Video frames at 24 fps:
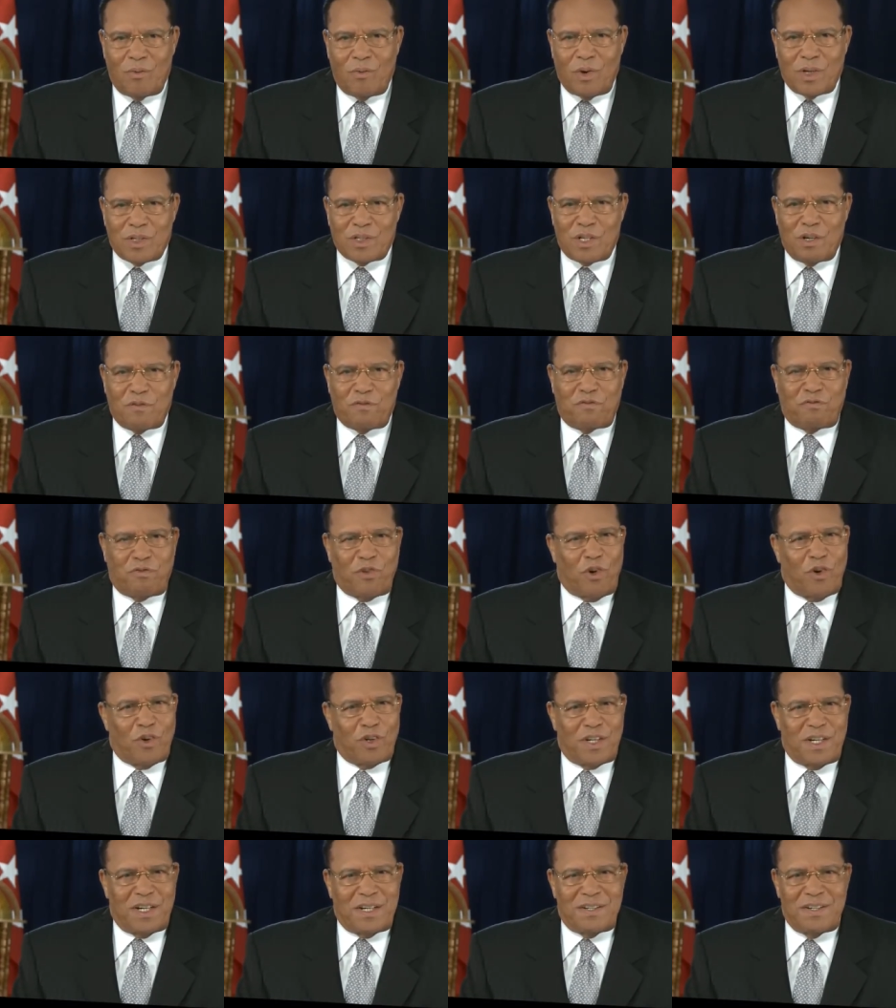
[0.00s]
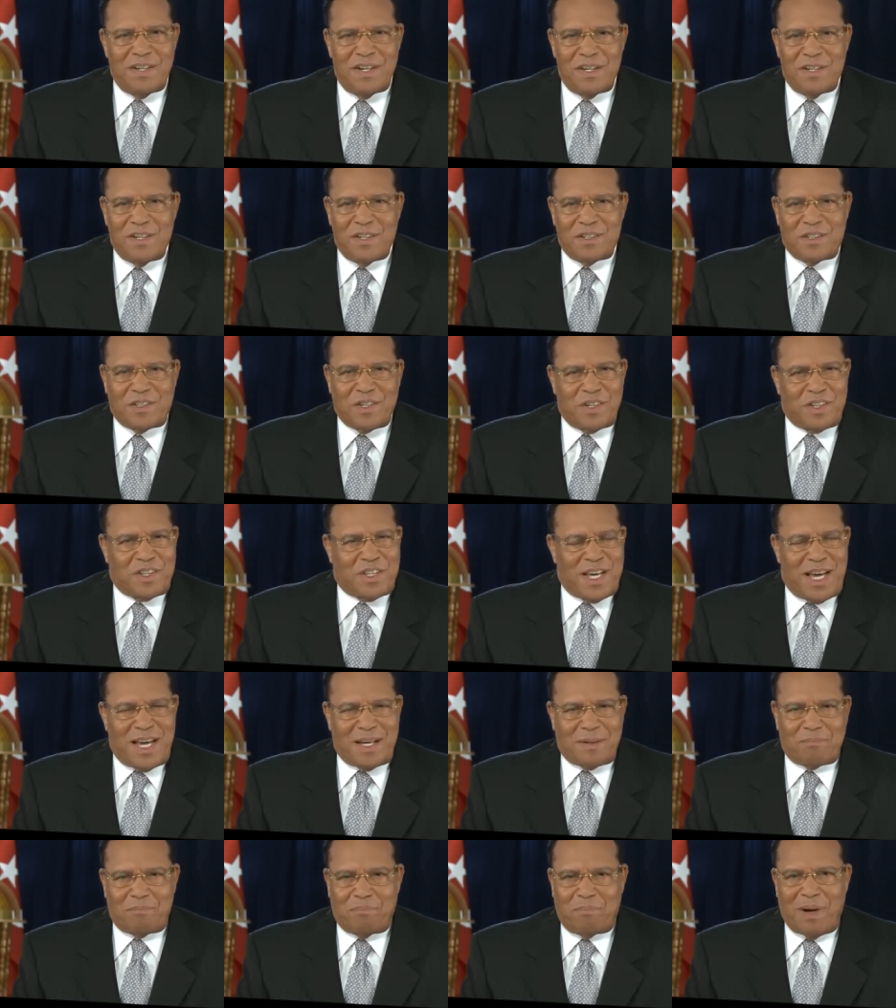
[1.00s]
was afforded to
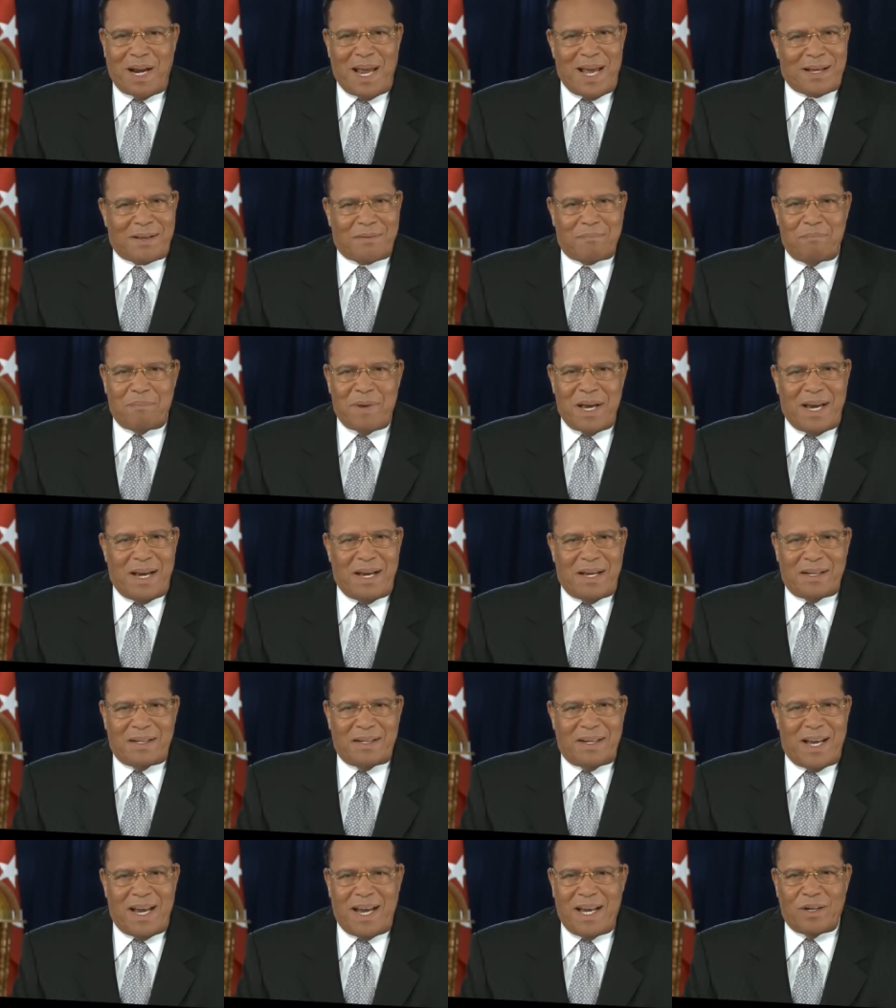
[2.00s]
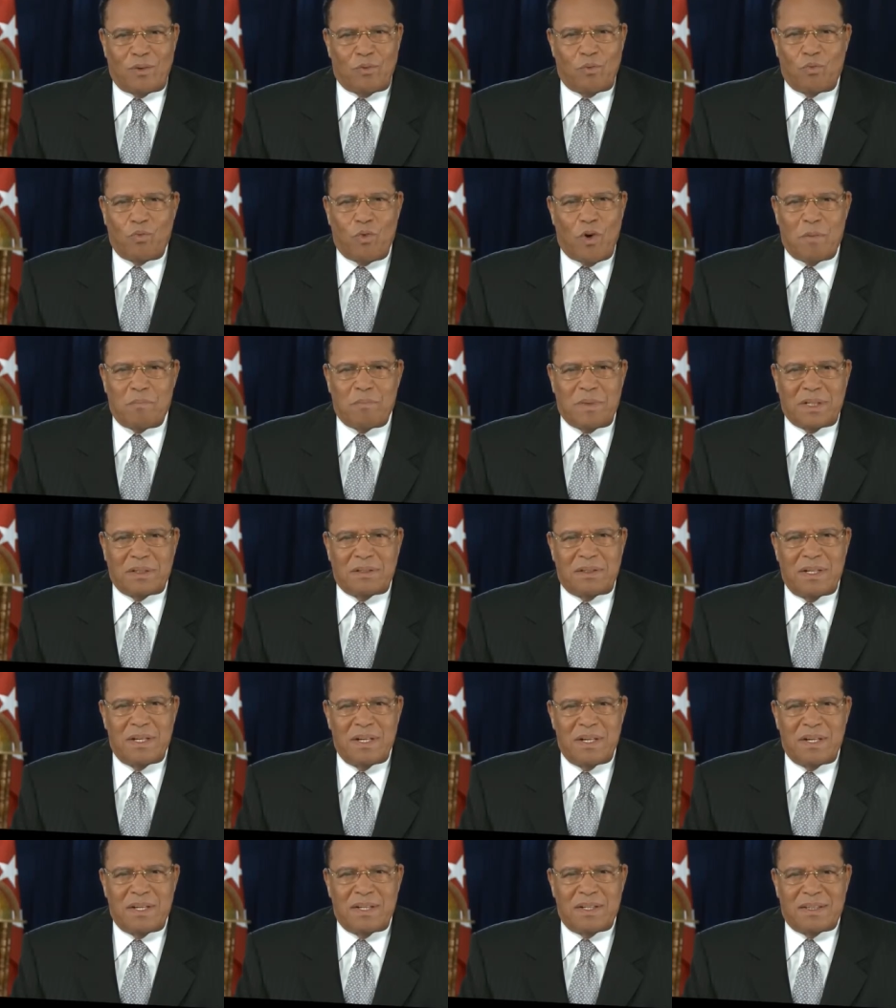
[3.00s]
that black man and
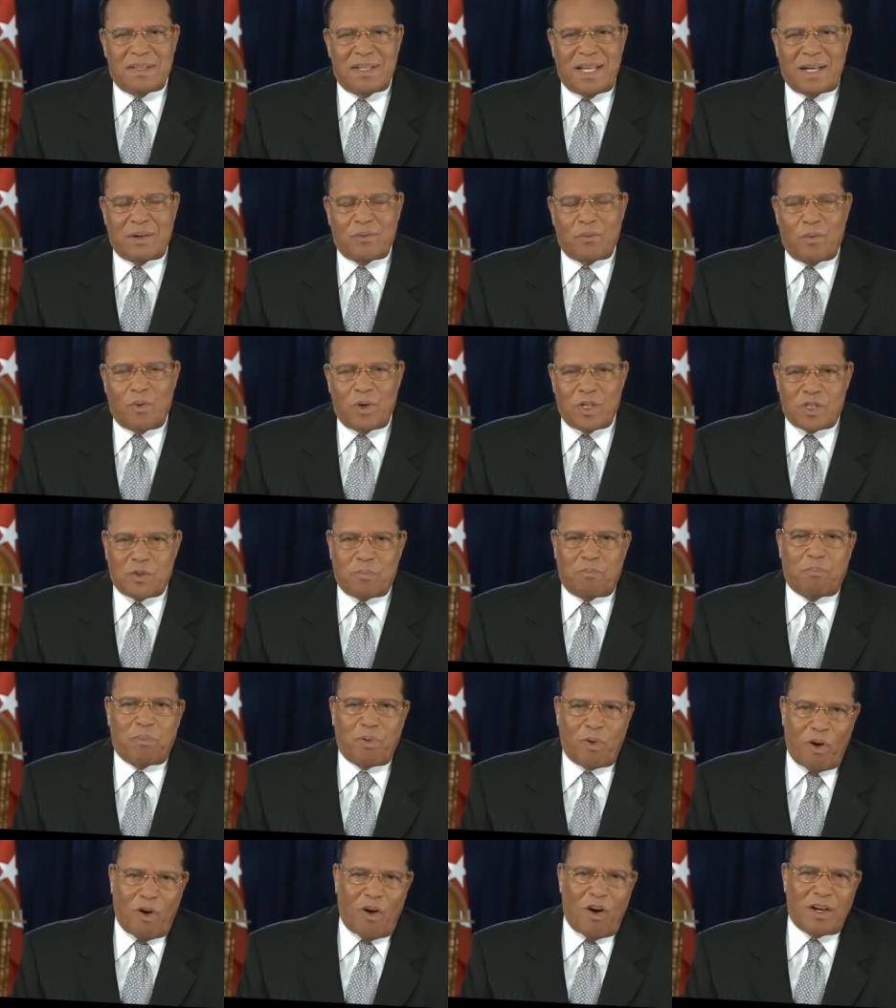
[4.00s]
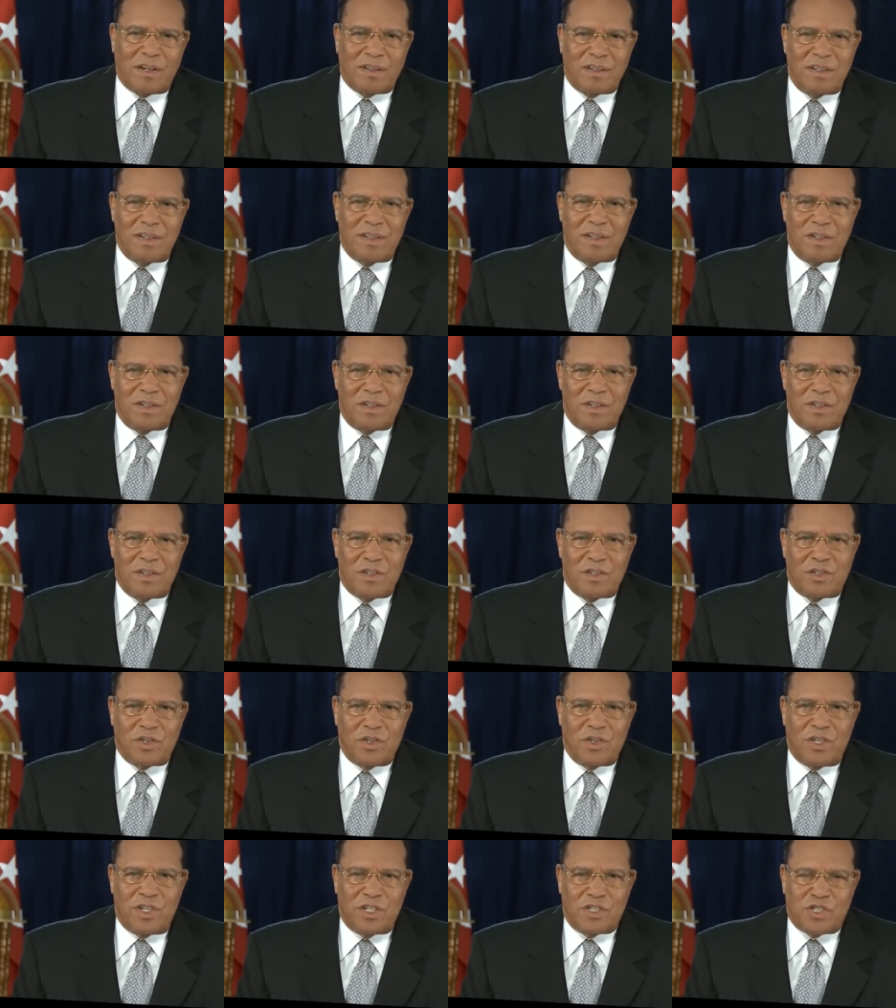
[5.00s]
woman that was brought
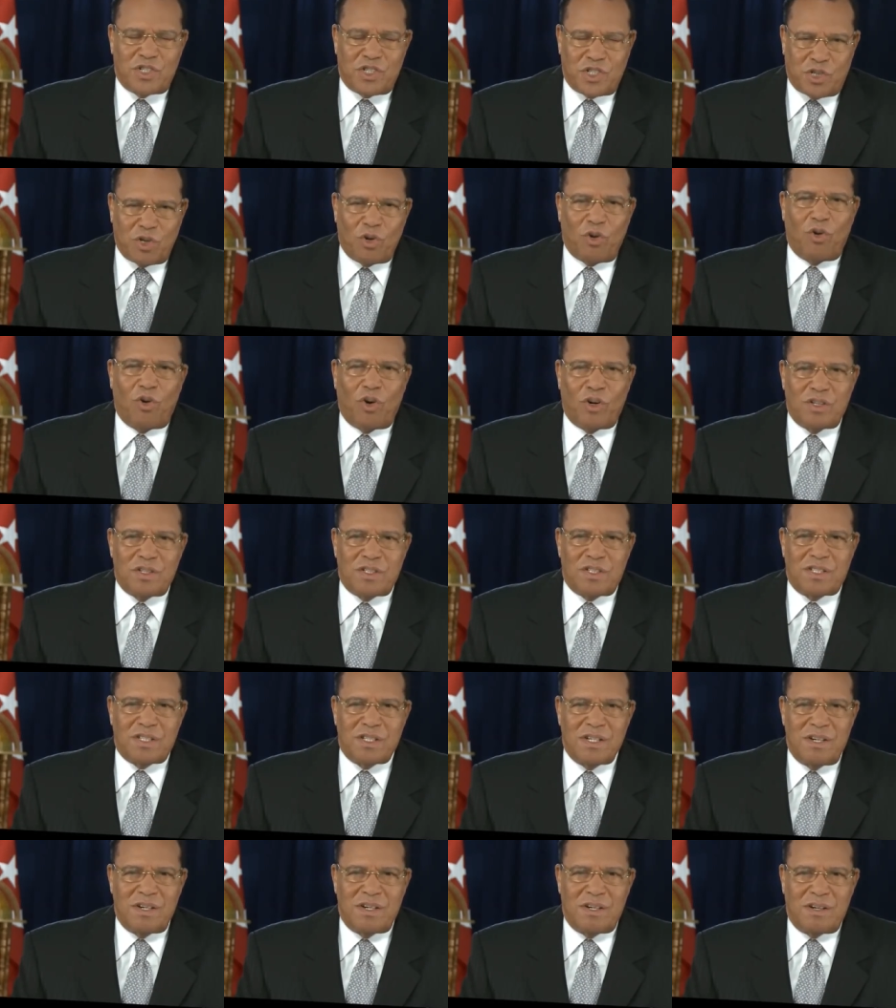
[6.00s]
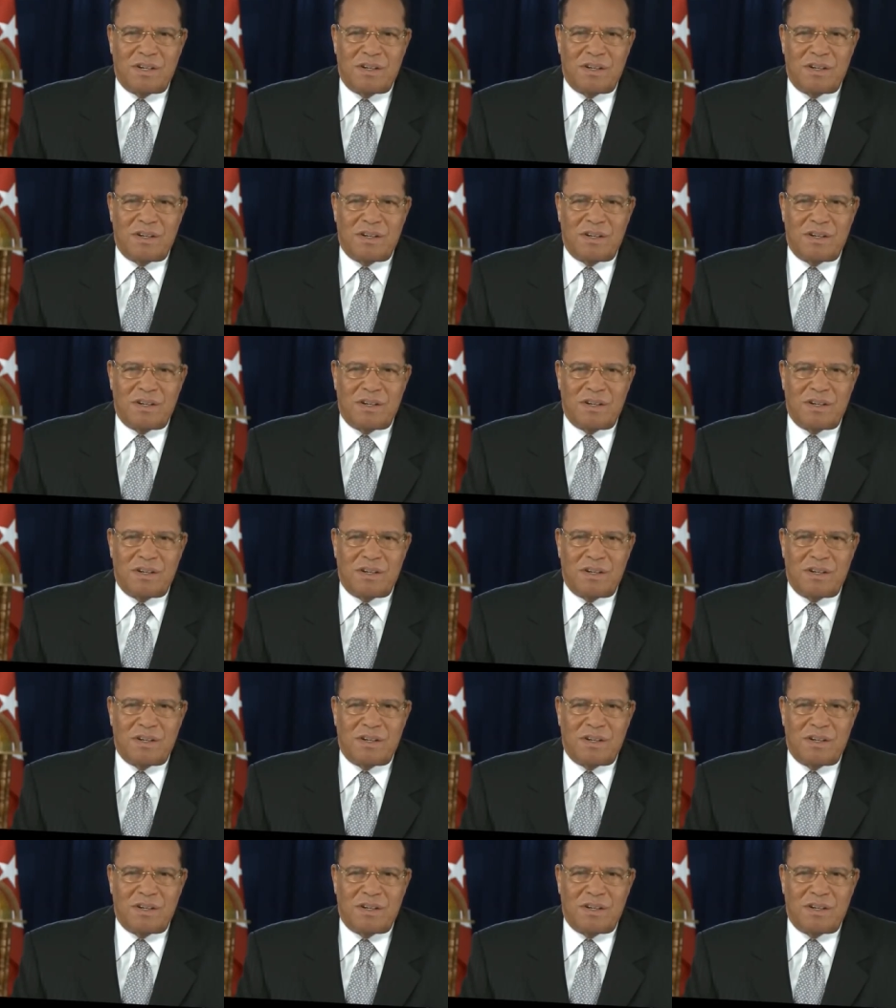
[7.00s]
to the shores